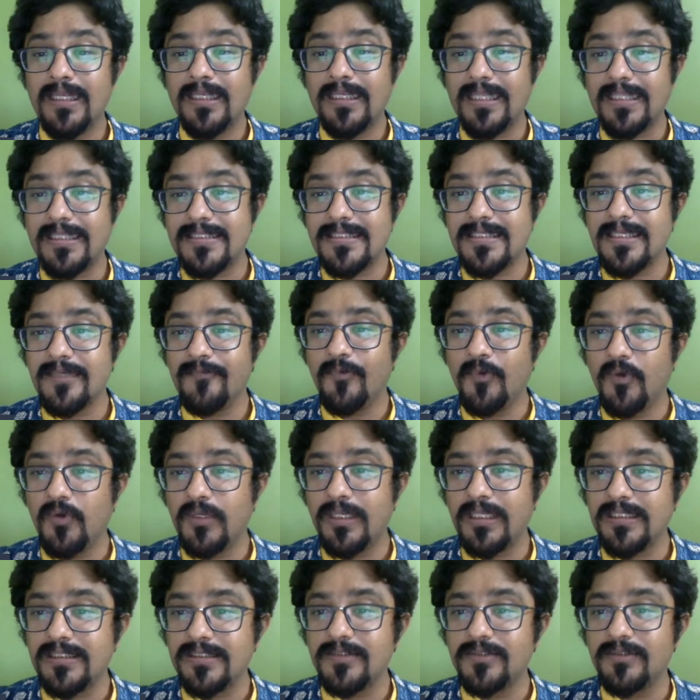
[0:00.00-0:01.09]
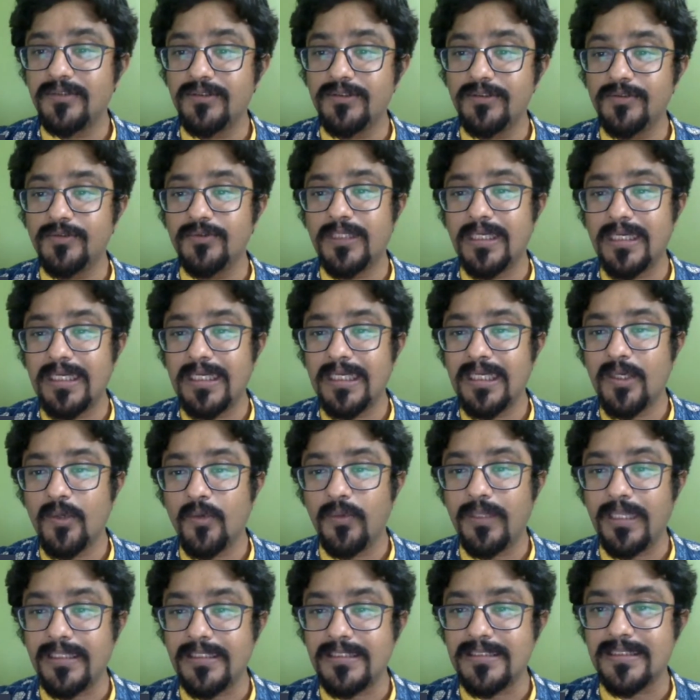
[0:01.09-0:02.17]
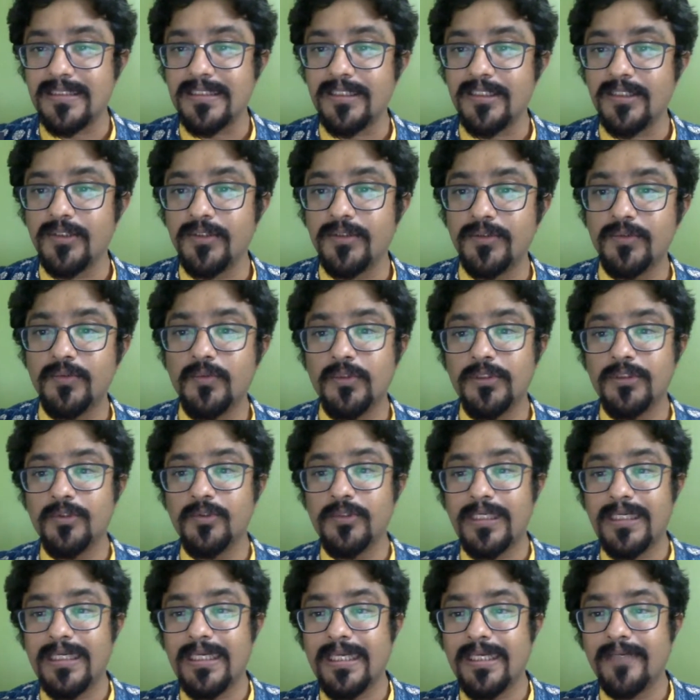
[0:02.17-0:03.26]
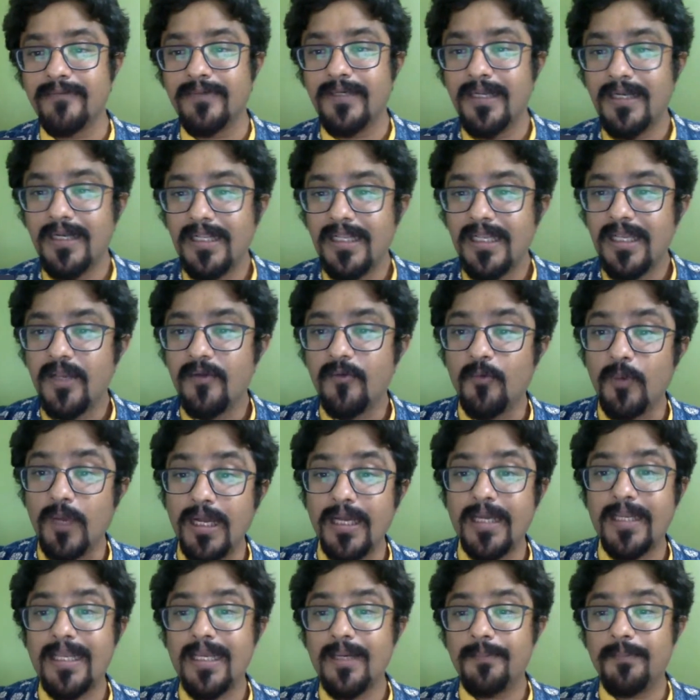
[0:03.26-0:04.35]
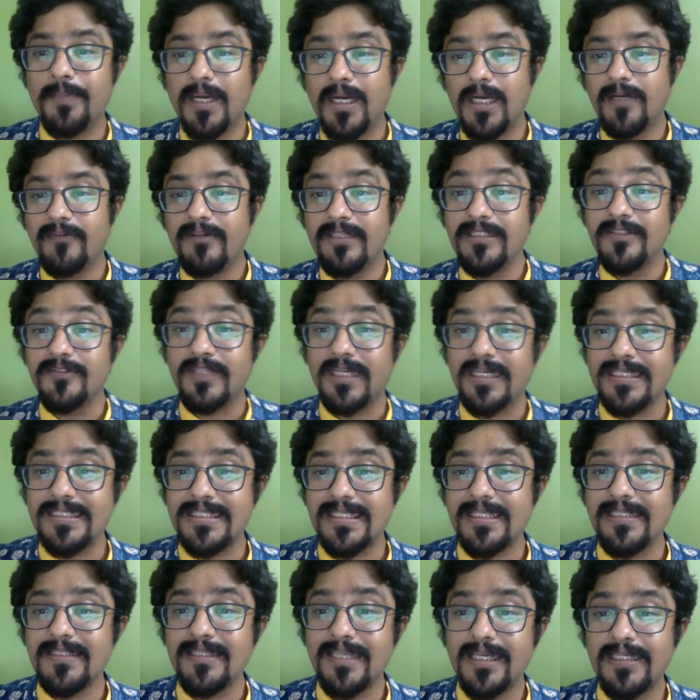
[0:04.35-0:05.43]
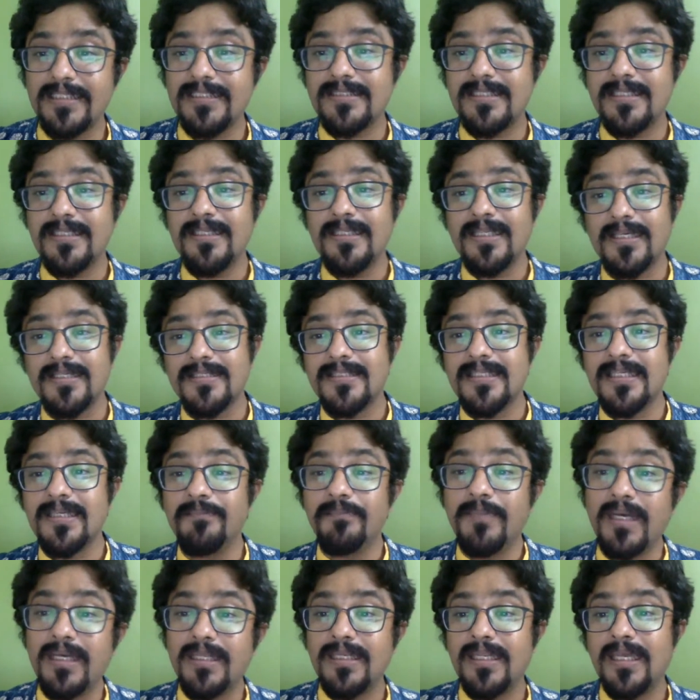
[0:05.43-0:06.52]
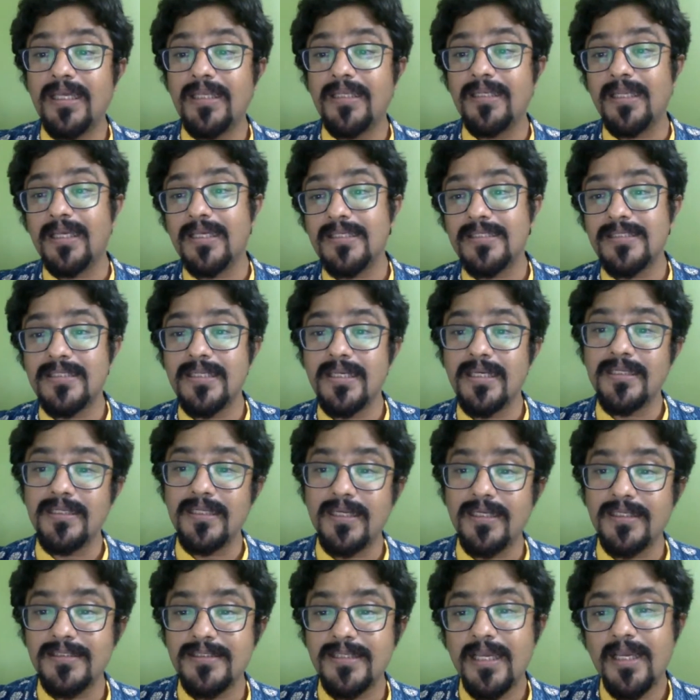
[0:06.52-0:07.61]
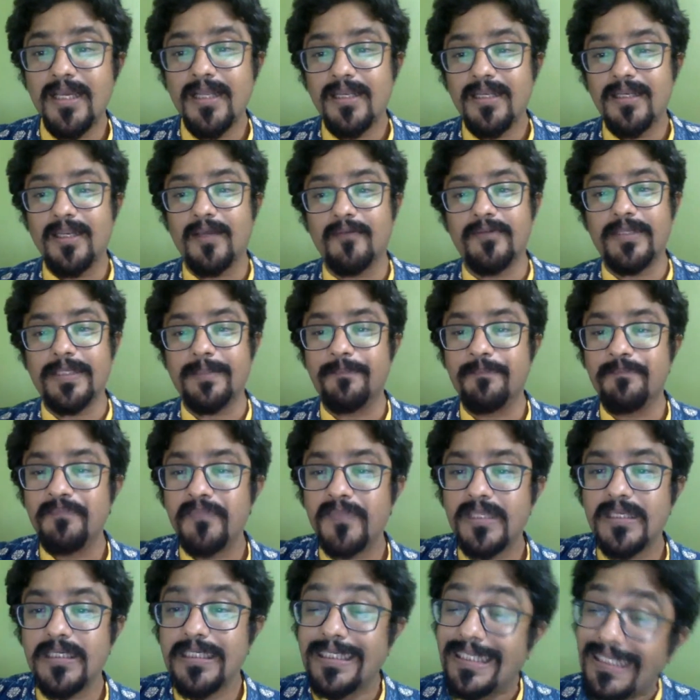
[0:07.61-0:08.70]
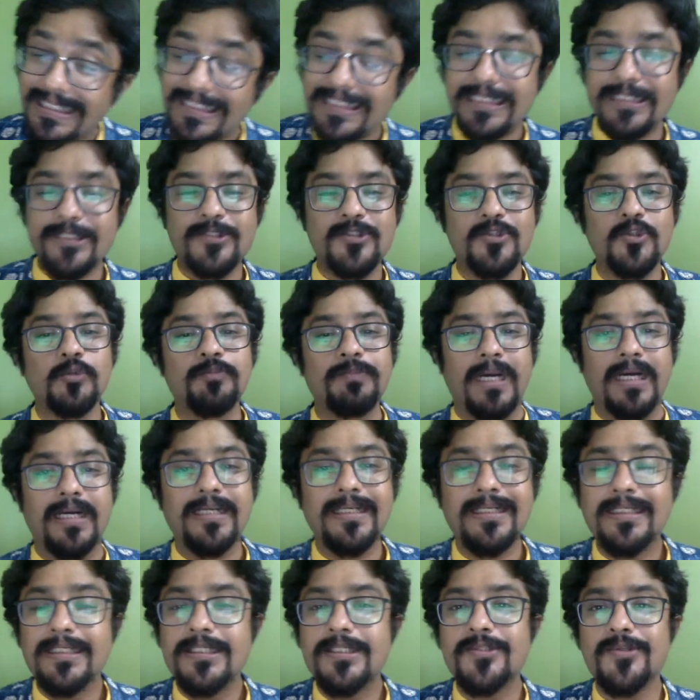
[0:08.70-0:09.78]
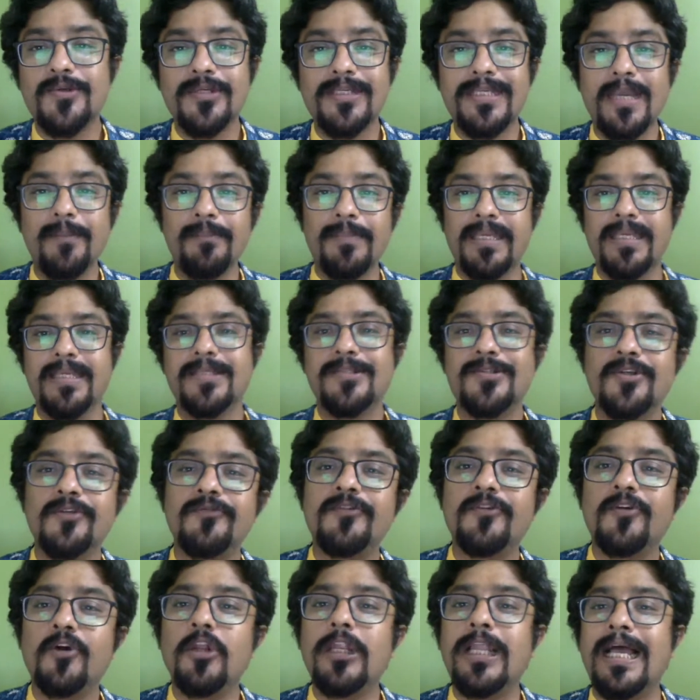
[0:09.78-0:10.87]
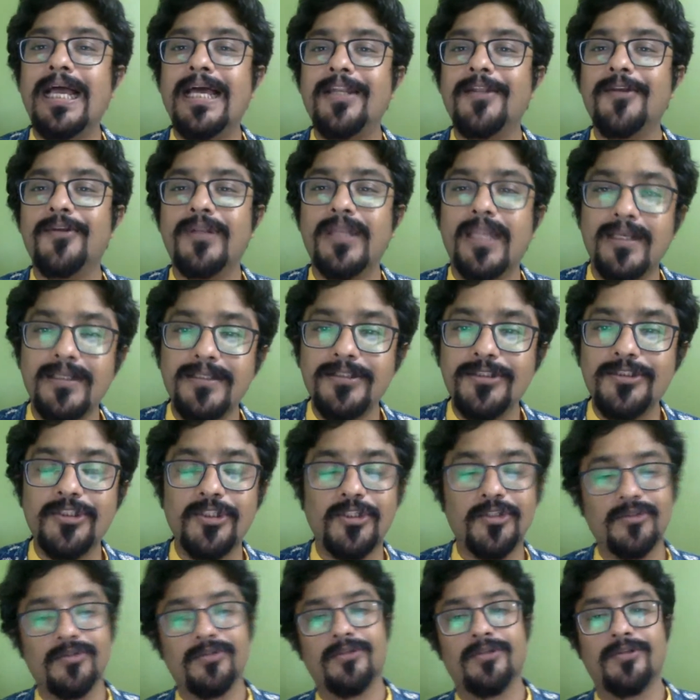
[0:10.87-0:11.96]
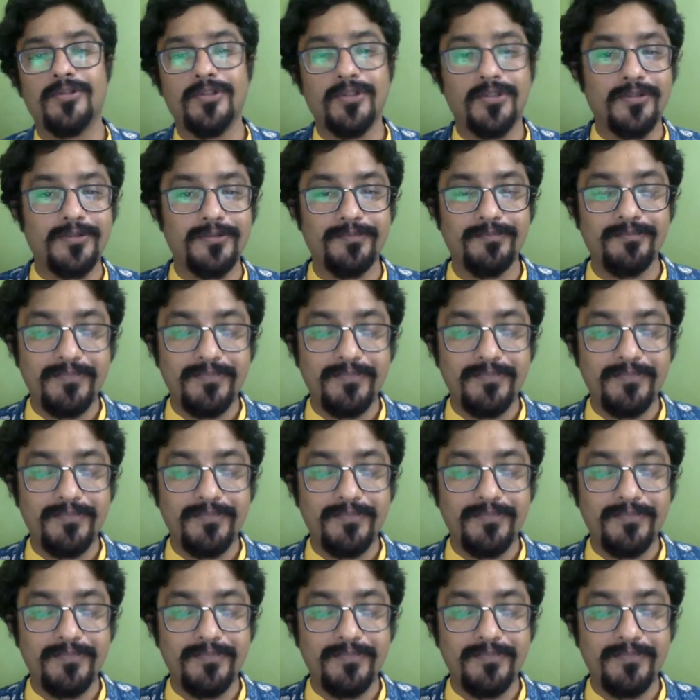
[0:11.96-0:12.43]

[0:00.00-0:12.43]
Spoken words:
Let's see, what else do you have? Let's see, what do you have? Vada pav and rice and nice thing, bananas. Lovely. Idli, super. So yummy. So if you all had your lunch or your